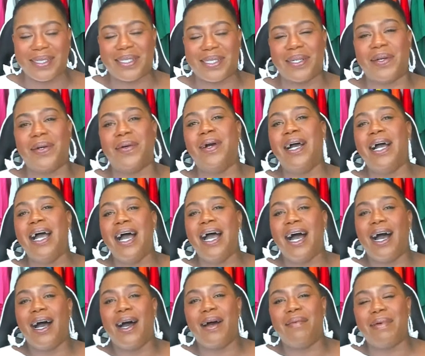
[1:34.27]
So
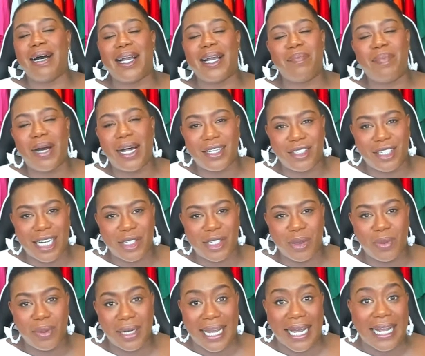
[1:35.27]
I apologize.
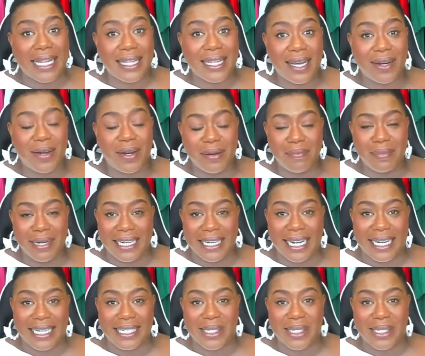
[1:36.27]
You will get that on Monday.